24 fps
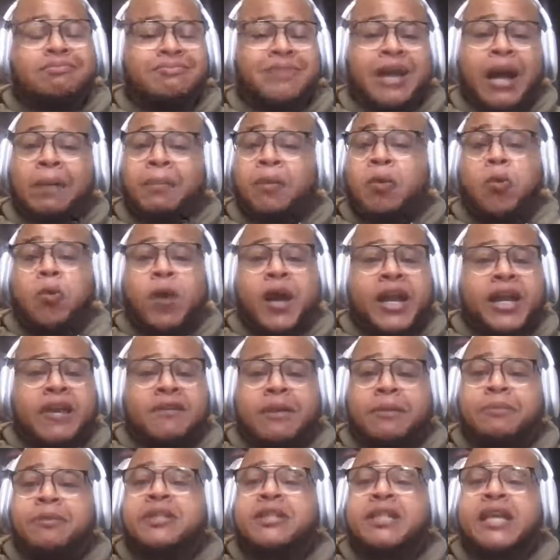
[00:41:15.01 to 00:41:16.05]
I'm gonna wave. I'm
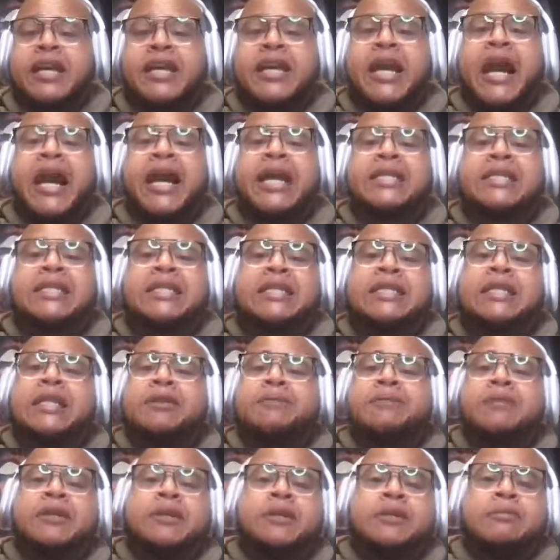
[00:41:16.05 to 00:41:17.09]
gonna say I just
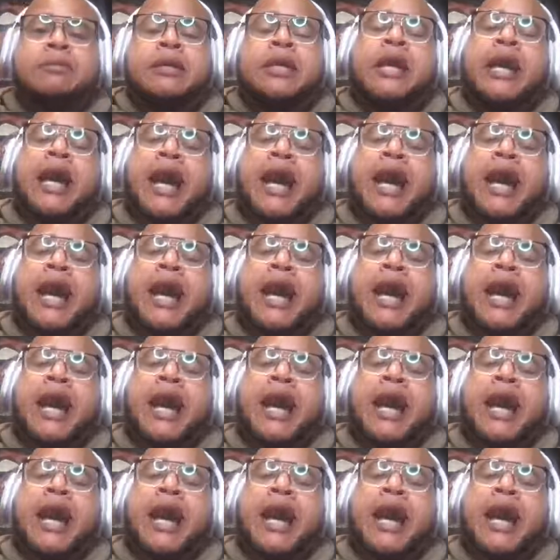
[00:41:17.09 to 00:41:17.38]
help them.